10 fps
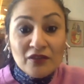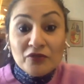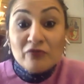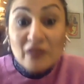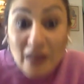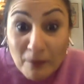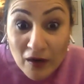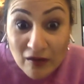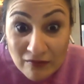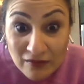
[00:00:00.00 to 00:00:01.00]
Did you read up
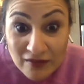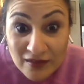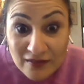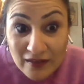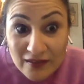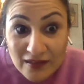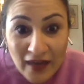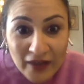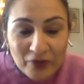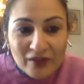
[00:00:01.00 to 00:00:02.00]
on the
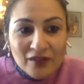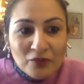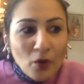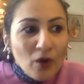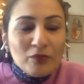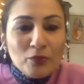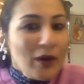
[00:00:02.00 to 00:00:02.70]
Sino-Indian War?